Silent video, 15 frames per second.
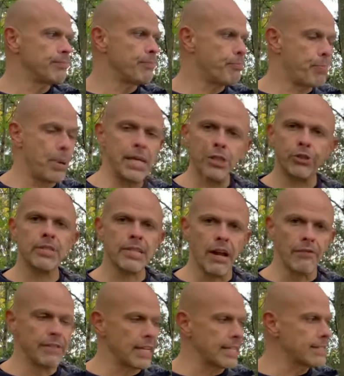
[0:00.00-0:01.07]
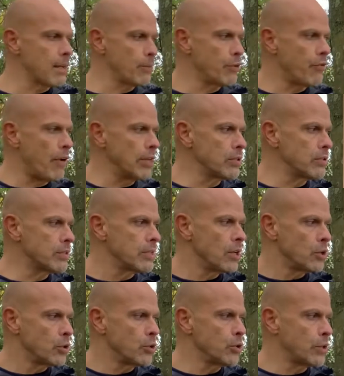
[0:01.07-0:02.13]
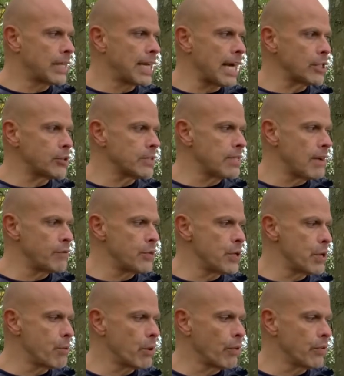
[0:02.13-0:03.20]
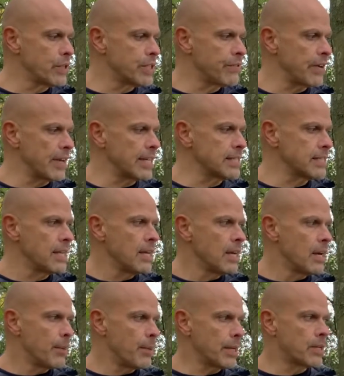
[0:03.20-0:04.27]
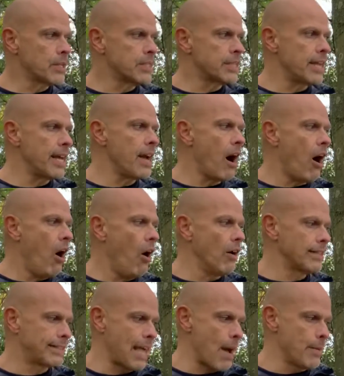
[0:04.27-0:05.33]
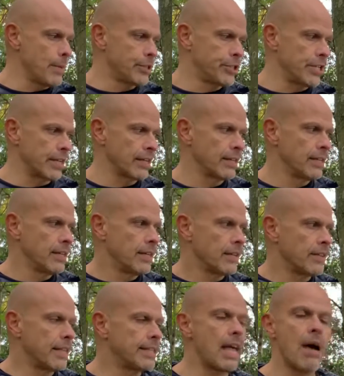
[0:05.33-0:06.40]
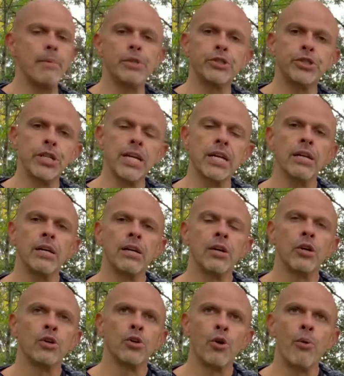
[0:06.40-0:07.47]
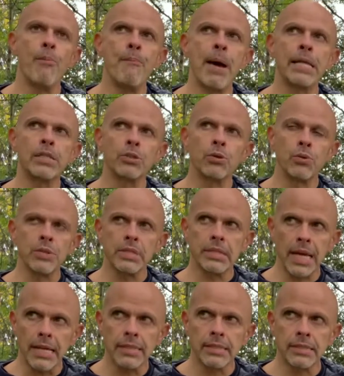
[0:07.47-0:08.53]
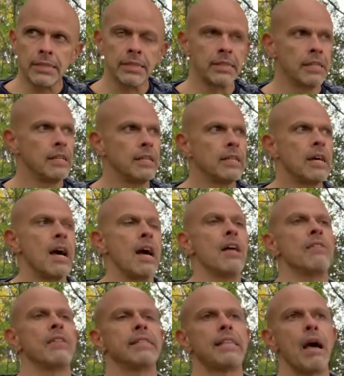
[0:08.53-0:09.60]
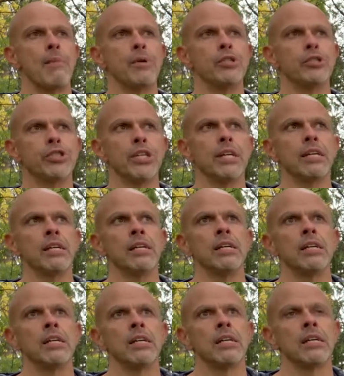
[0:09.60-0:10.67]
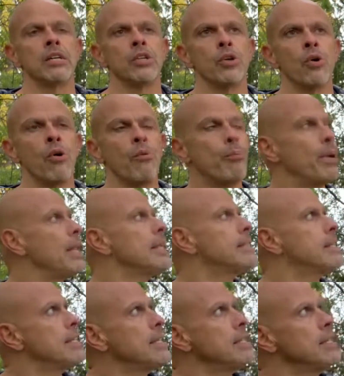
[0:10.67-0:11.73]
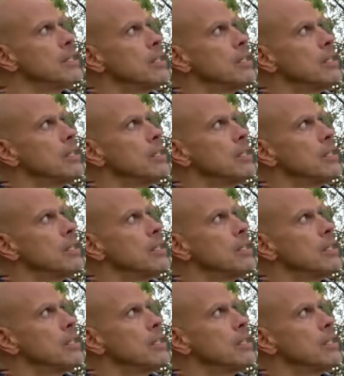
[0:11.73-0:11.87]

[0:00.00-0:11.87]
pinch yourself next time you find you catch yourself doing one of these things, because they are damaging. They're damaging your mental state, and they're damaging your ability